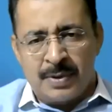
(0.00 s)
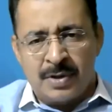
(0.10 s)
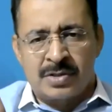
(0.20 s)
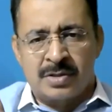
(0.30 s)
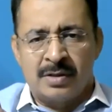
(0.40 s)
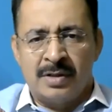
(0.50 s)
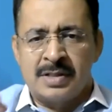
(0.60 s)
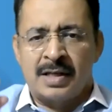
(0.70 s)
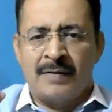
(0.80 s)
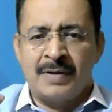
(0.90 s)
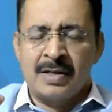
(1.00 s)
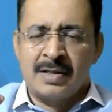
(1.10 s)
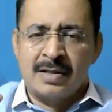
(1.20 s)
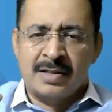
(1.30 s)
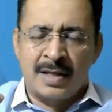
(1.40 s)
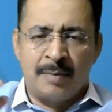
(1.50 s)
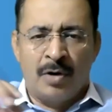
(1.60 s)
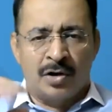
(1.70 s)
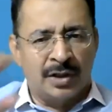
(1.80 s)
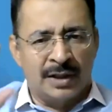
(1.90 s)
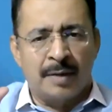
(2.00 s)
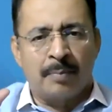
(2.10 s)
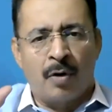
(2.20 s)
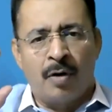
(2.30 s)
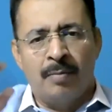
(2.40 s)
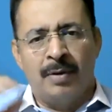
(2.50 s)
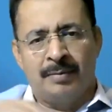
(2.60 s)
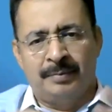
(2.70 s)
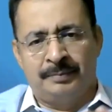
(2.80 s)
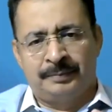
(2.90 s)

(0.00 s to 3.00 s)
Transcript: person is having some or the other problem